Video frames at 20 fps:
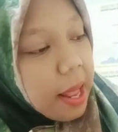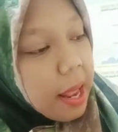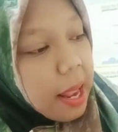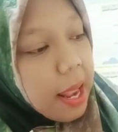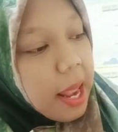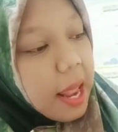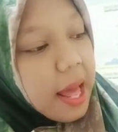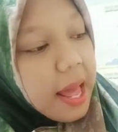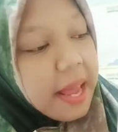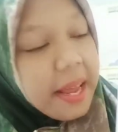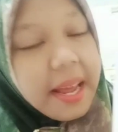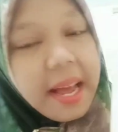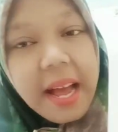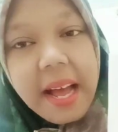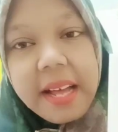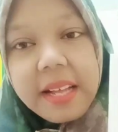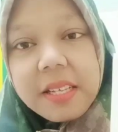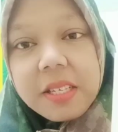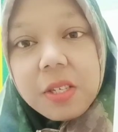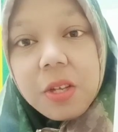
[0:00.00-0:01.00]
like
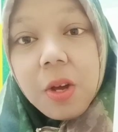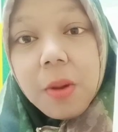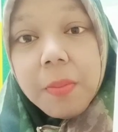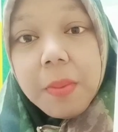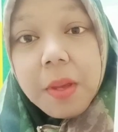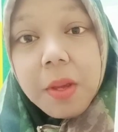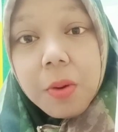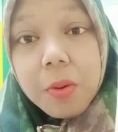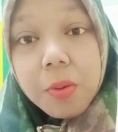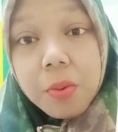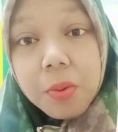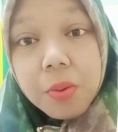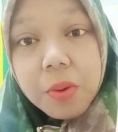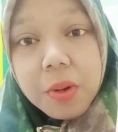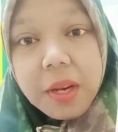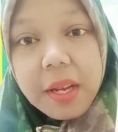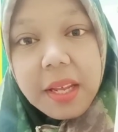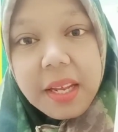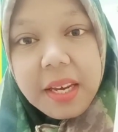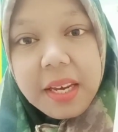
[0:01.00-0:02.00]

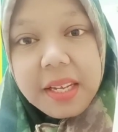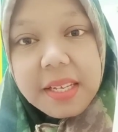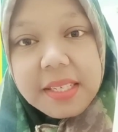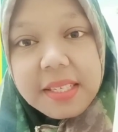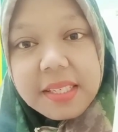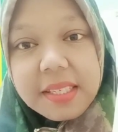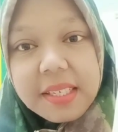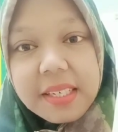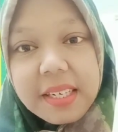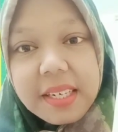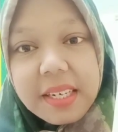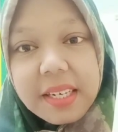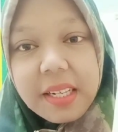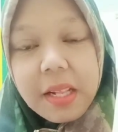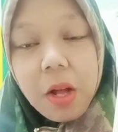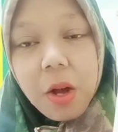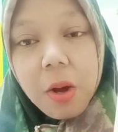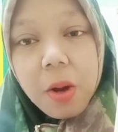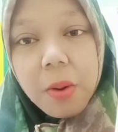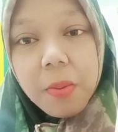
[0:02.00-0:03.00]
asabiun in the
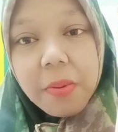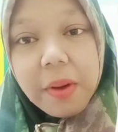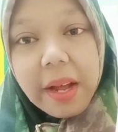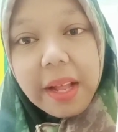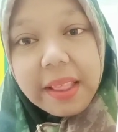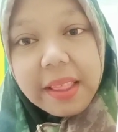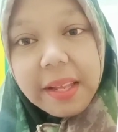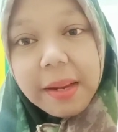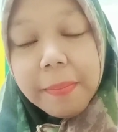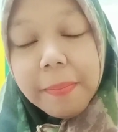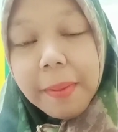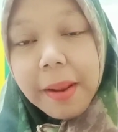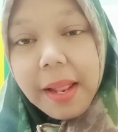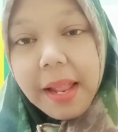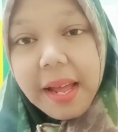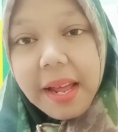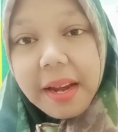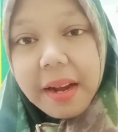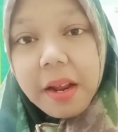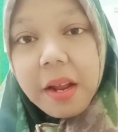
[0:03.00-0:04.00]
circle of
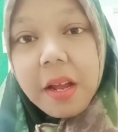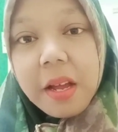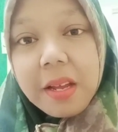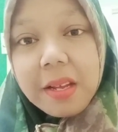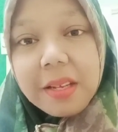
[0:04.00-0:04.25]
caterpillar.